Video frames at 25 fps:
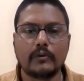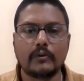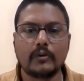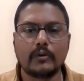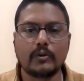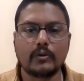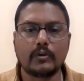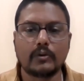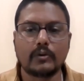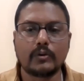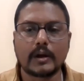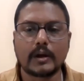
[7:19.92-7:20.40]

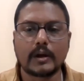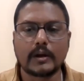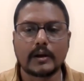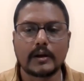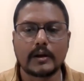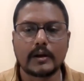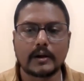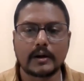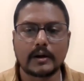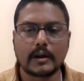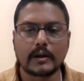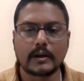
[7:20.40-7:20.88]
due to tiger
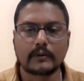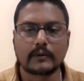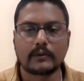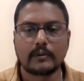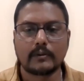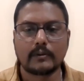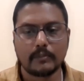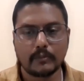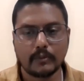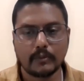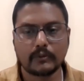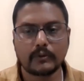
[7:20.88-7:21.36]
attacks,
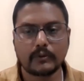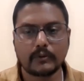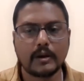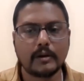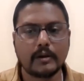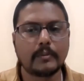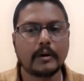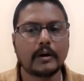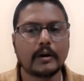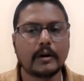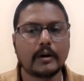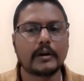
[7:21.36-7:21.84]
mostly
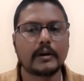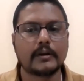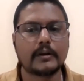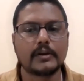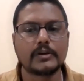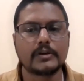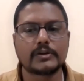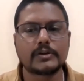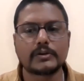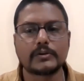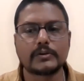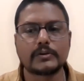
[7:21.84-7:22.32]
in
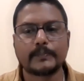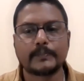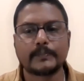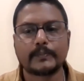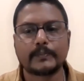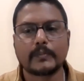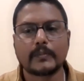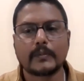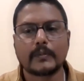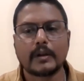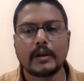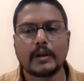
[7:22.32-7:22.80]
Bangladesh,
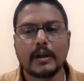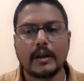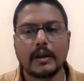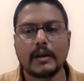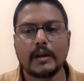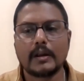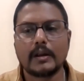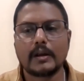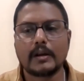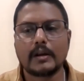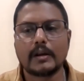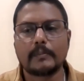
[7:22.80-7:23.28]

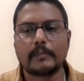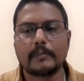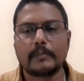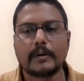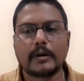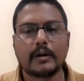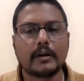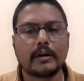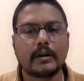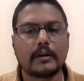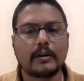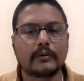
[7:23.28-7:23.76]
India,
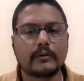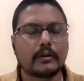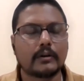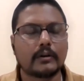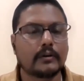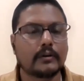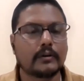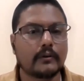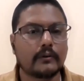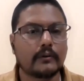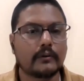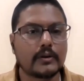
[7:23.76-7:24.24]
Nepal, and
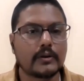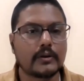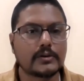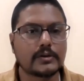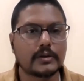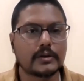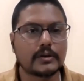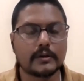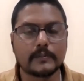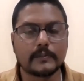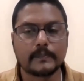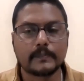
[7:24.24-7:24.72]
Southeast
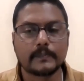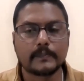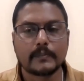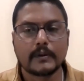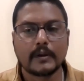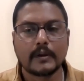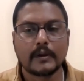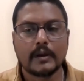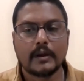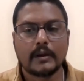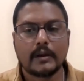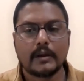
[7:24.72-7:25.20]
Asia.
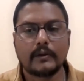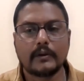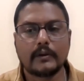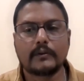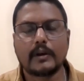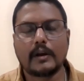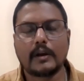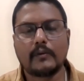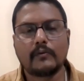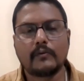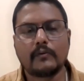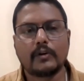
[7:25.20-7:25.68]

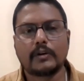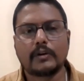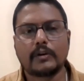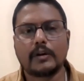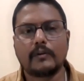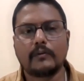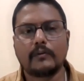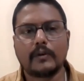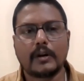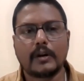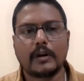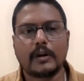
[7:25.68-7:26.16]
Since I am
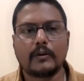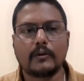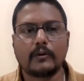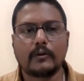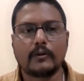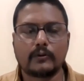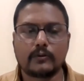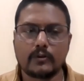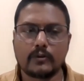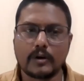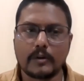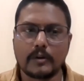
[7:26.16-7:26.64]
working very
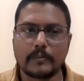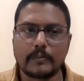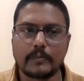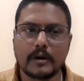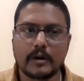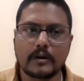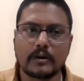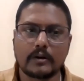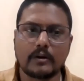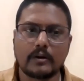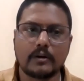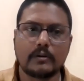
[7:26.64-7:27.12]
close to
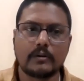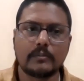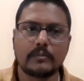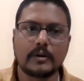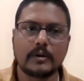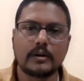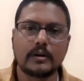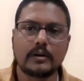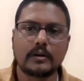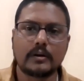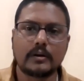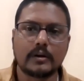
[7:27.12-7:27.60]
Nepal
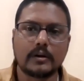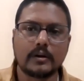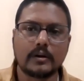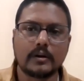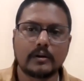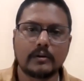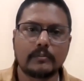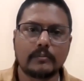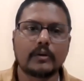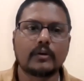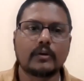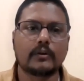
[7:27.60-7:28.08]
government
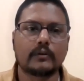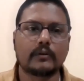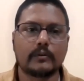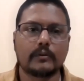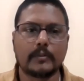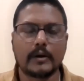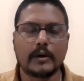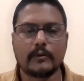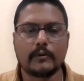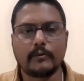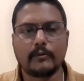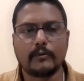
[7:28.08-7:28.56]
because
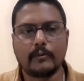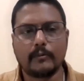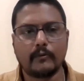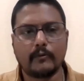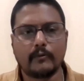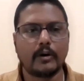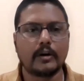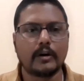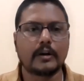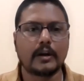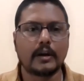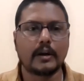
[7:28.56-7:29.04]
my
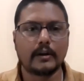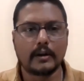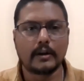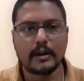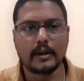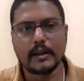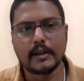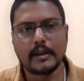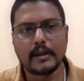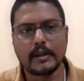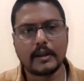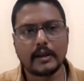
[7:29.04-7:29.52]
work
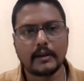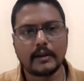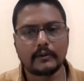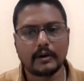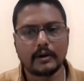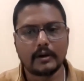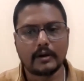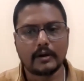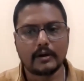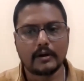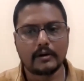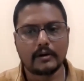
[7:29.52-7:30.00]
areas
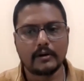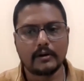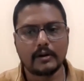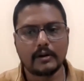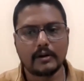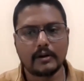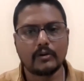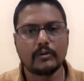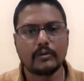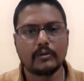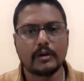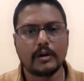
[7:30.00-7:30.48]
are
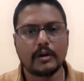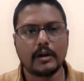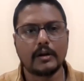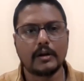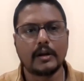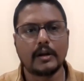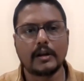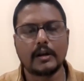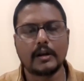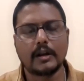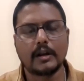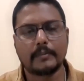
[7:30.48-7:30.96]

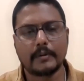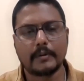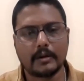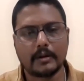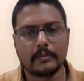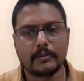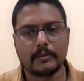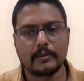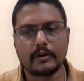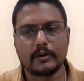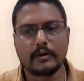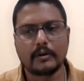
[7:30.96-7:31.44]
India and Nepal
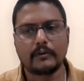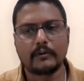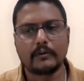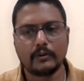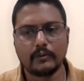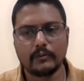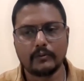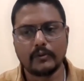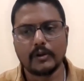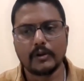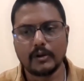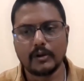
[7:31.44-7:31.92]
border,
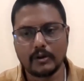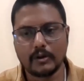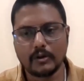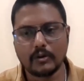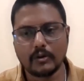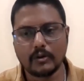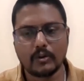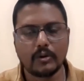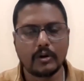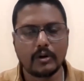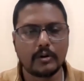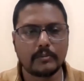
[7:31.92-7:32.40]
so we
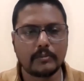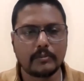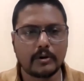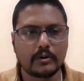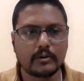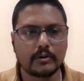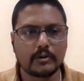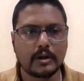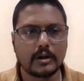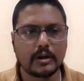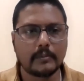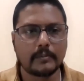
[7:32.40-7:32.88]
know
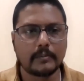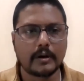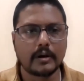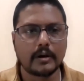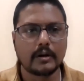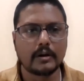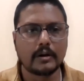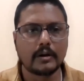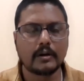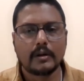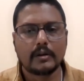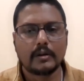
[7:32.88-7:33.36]
about the
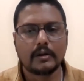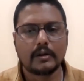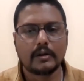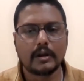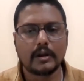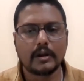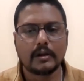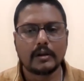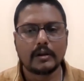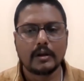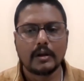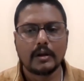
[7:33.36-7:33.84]
Nepal
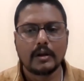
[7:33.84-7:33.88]
thing.